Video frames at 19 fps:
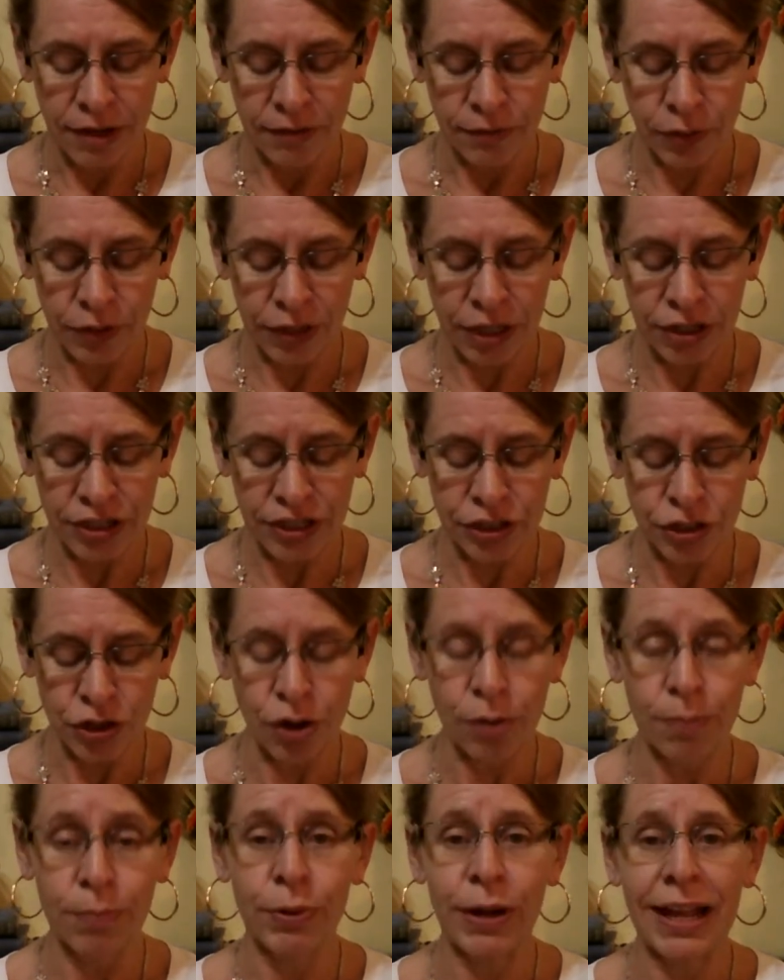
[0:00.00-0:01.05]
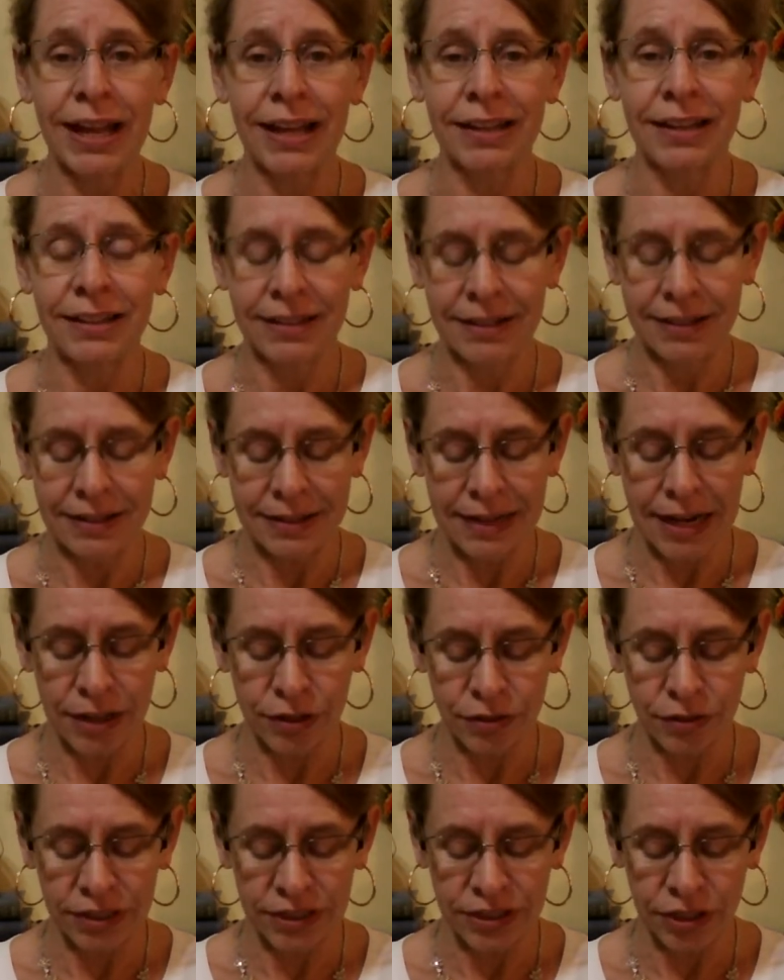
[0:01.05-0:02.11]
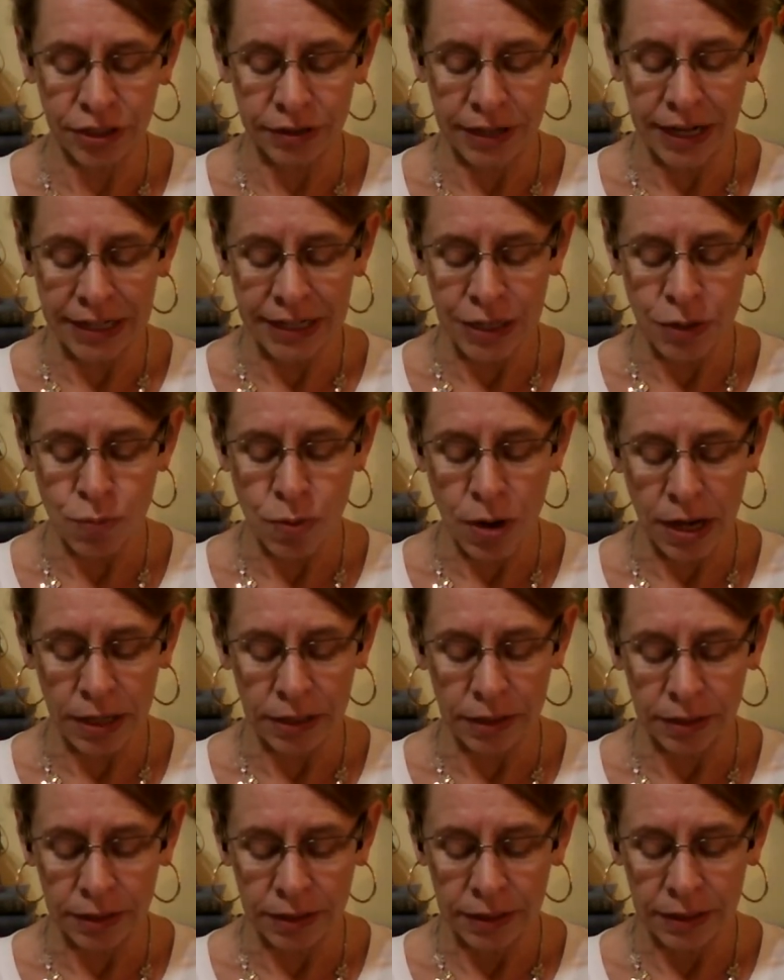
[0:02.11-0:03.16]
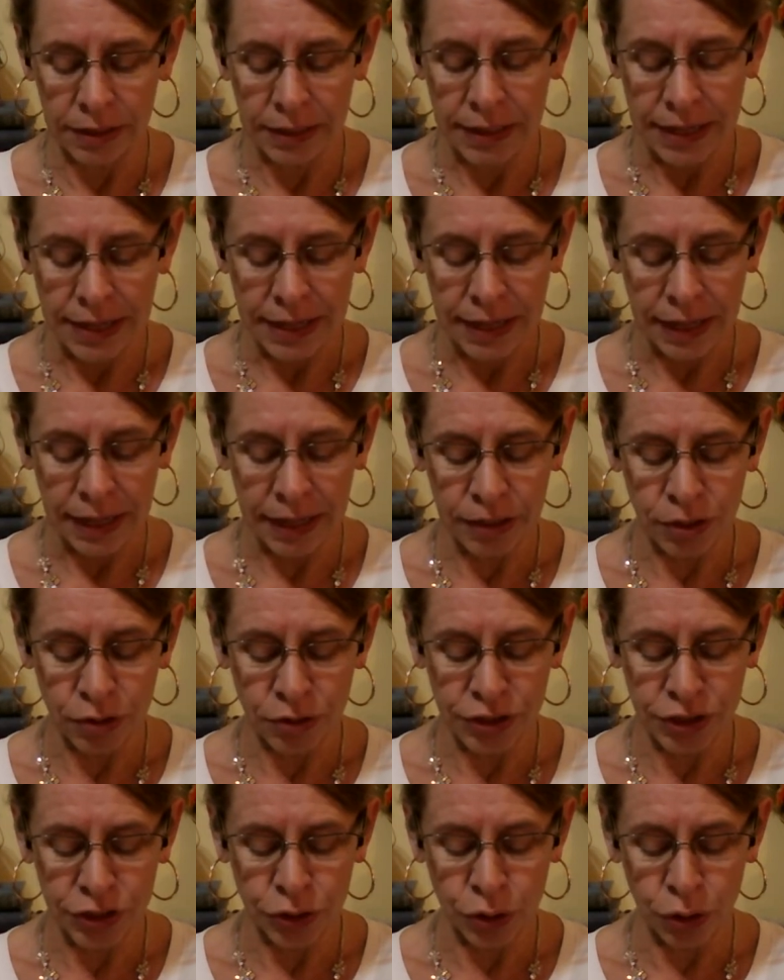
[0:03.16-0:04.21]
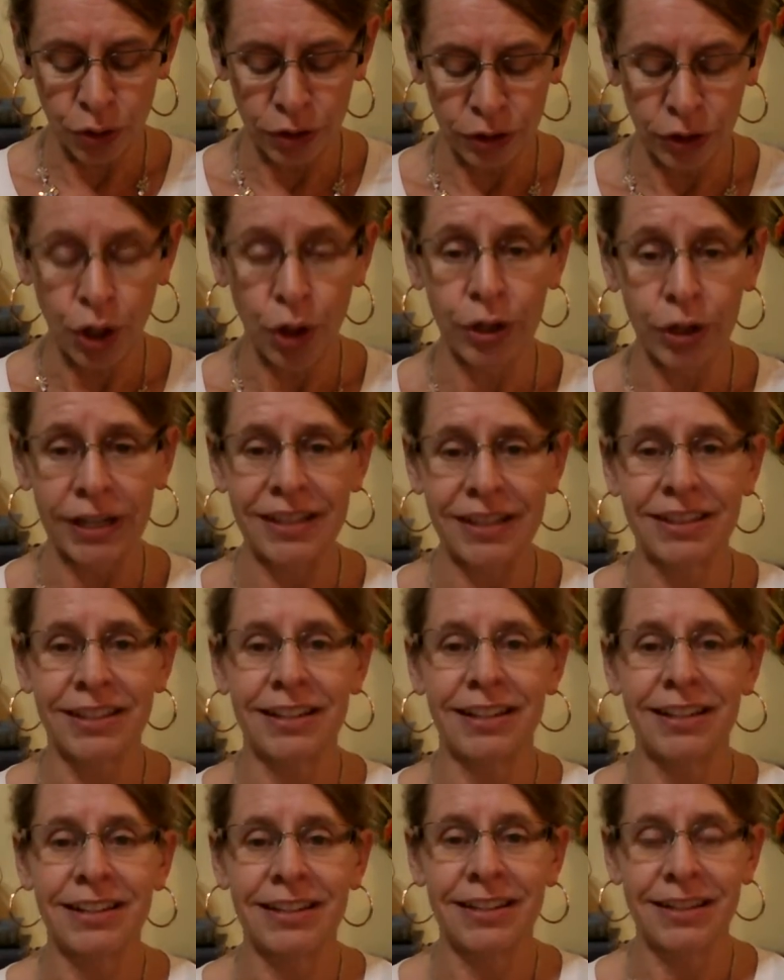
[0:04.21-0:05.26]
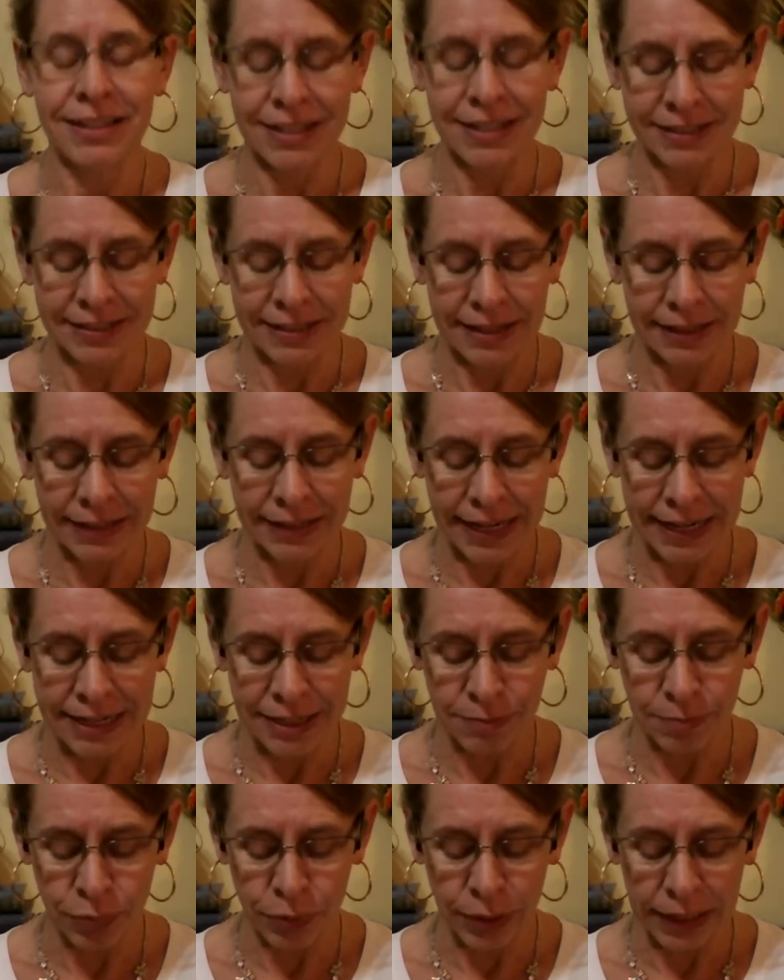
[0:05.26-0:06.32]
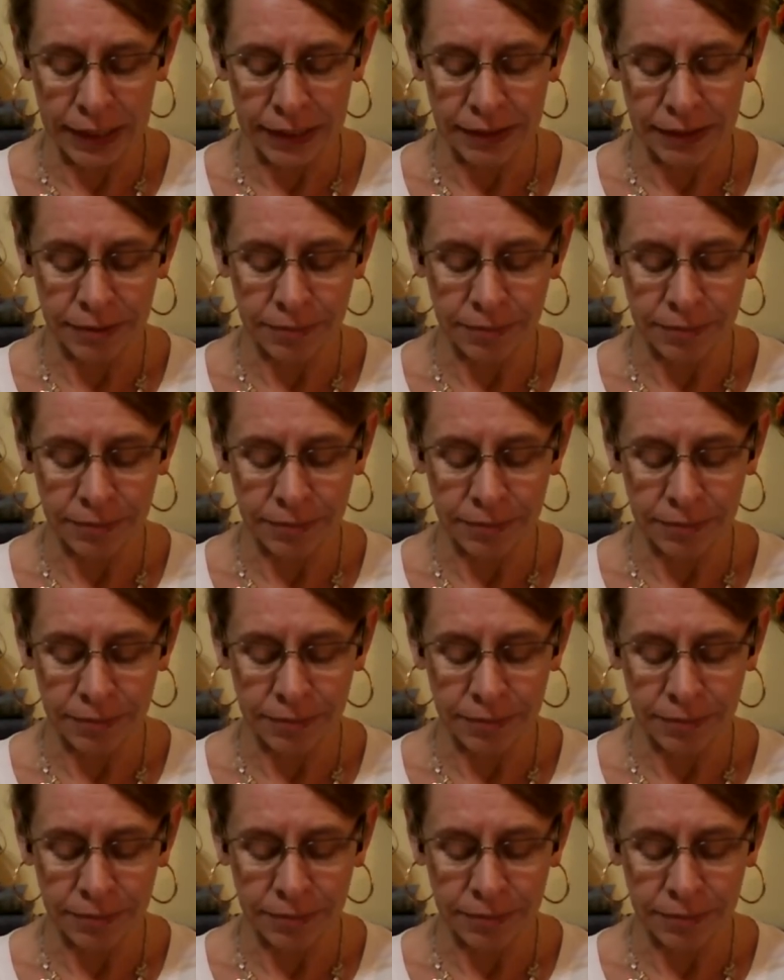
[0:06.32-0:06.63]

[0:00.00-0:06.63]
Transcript: For there is no bread, neither is there any water, and our soul loatheth this light bread.